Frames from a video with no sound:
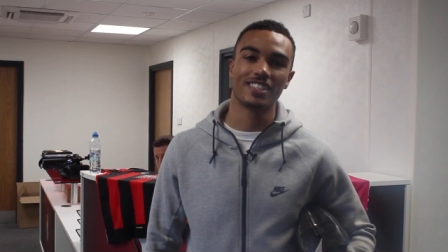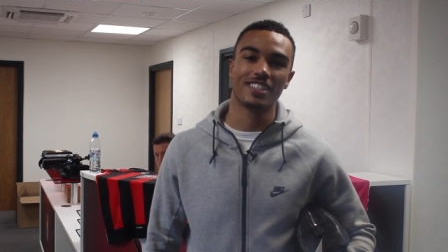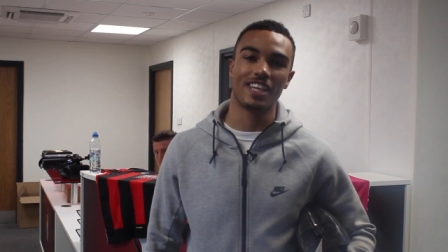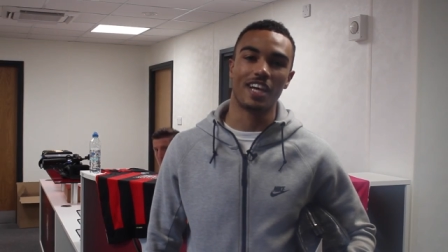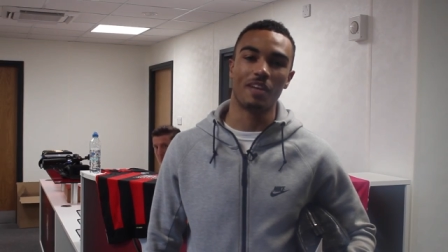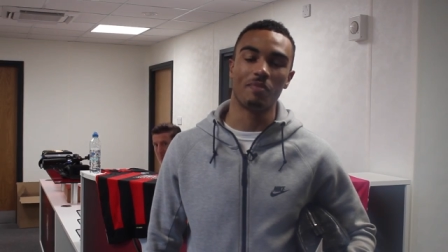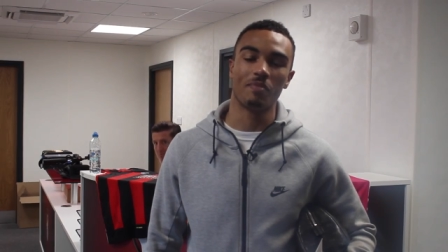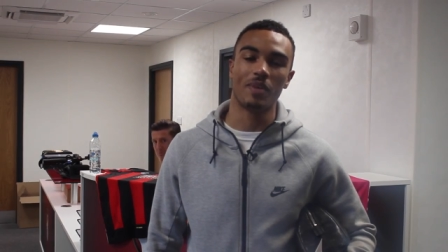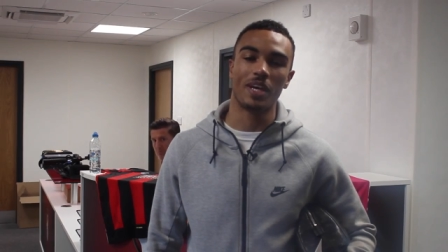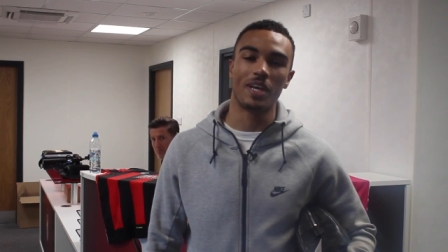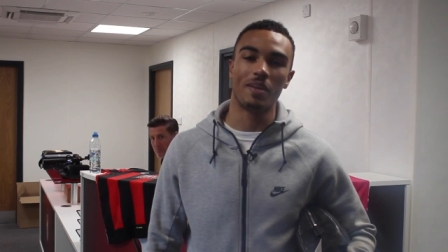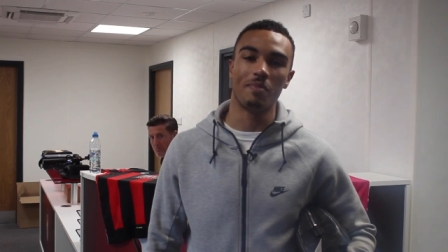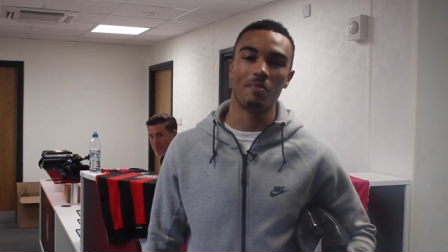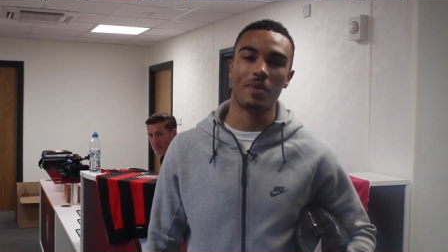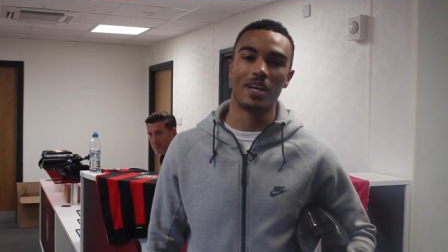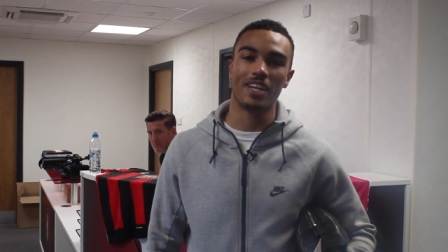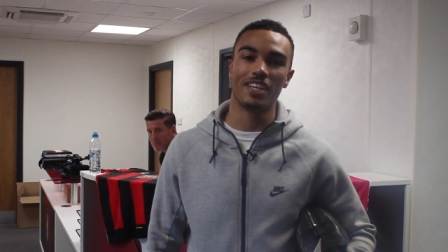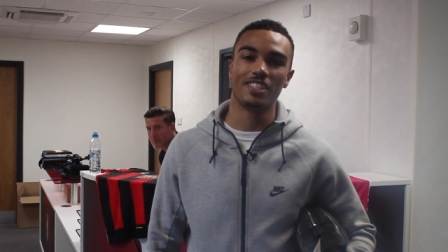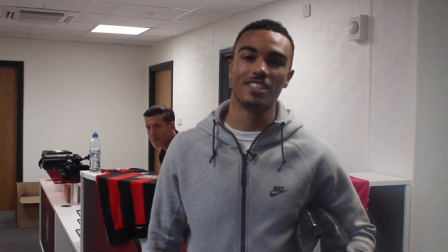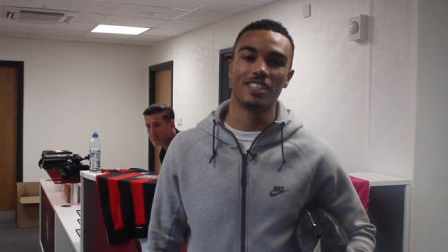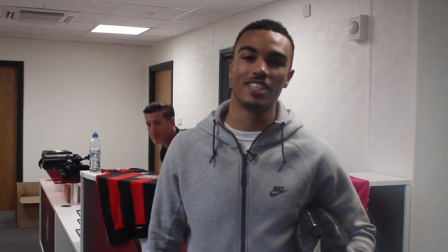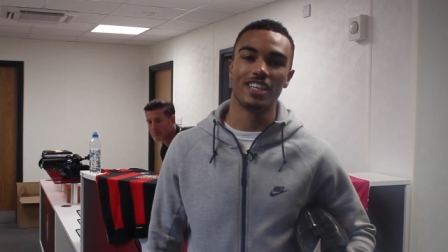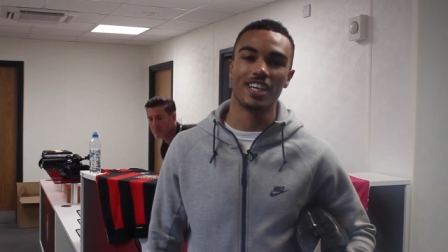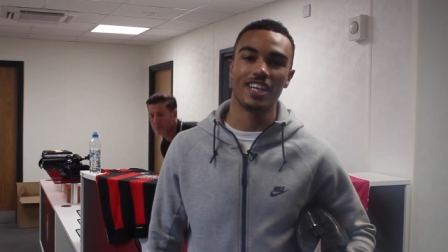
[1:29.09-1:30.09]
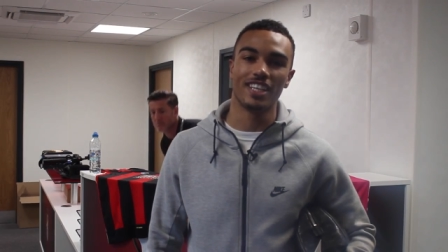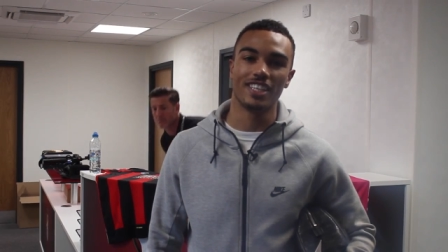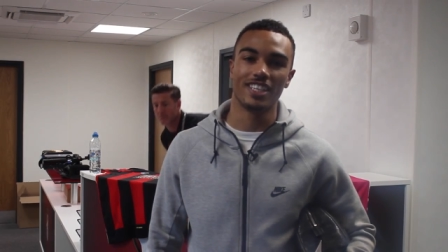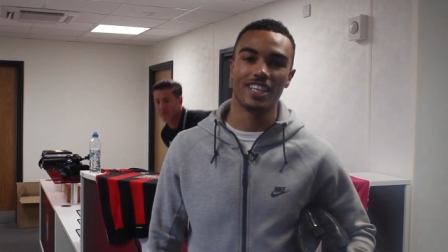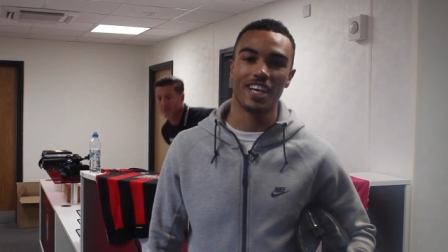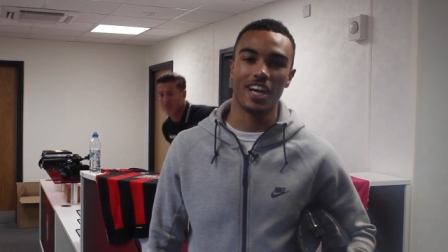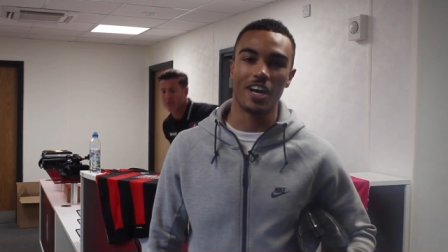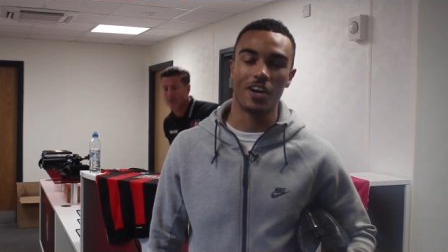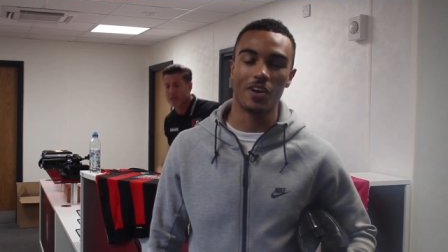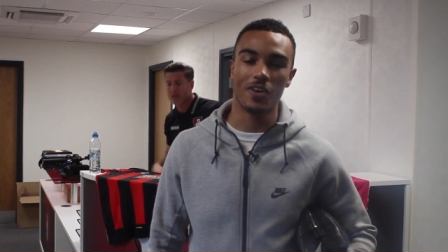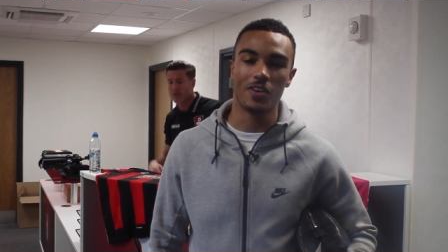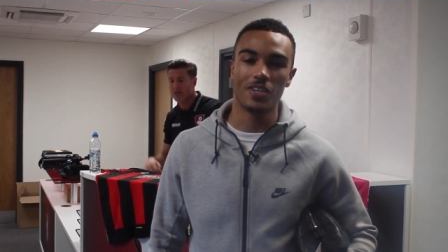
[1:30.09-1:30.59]
signed by the manager Eddie
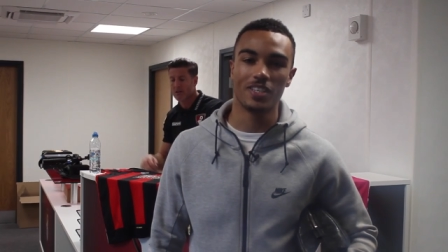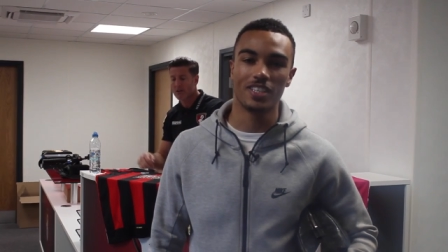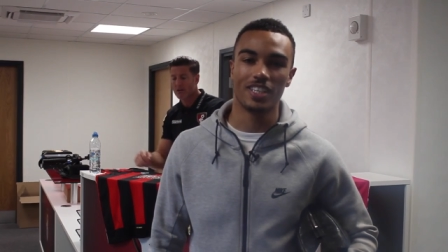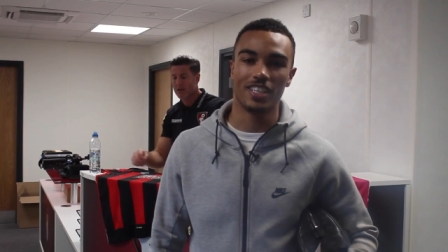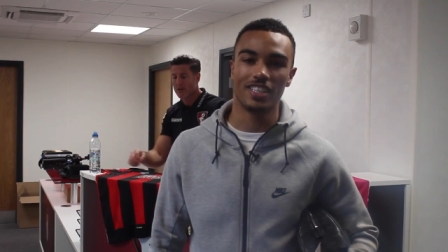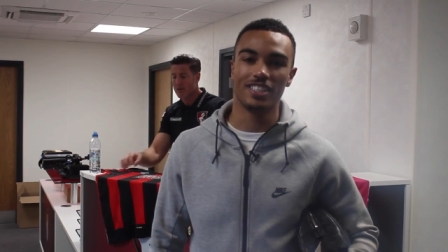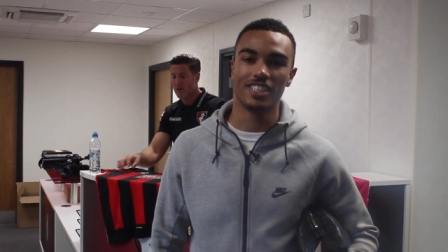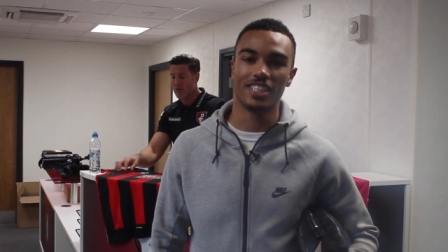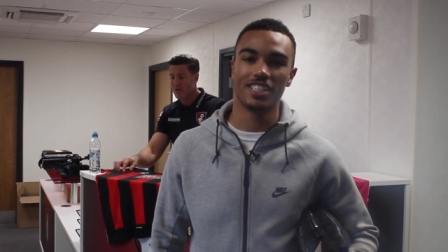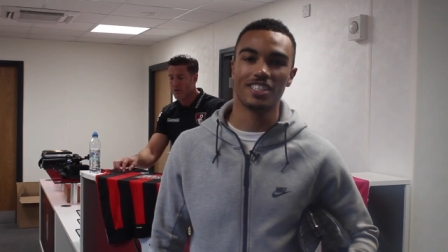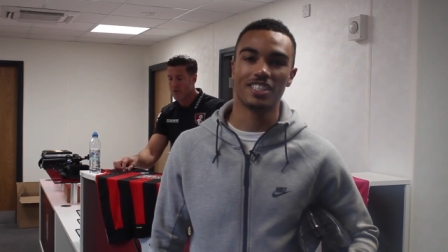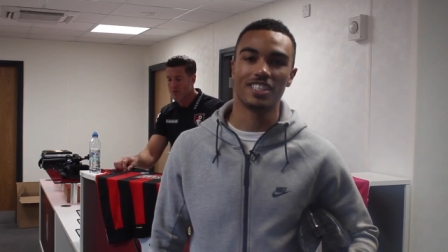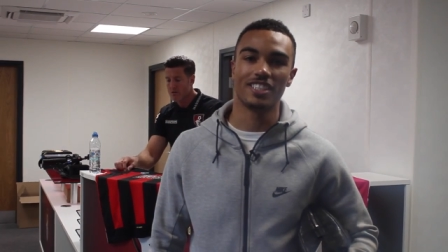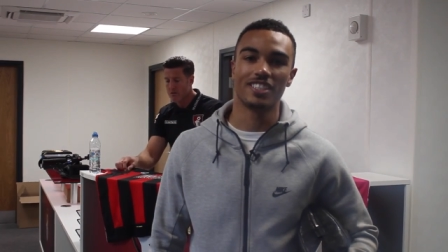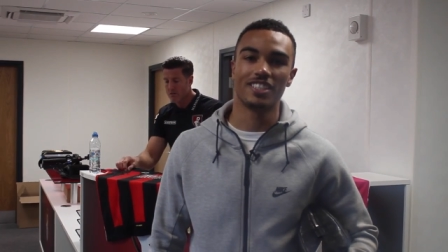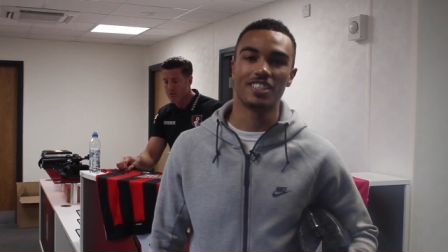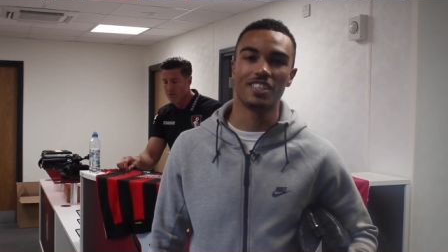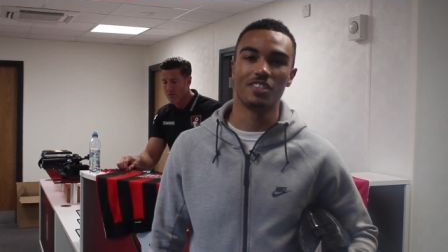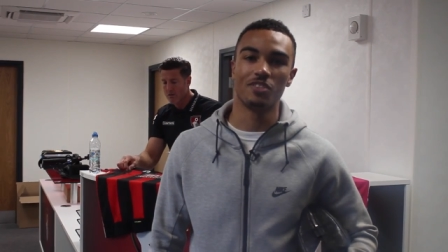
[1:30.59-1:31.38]
Howe and Jason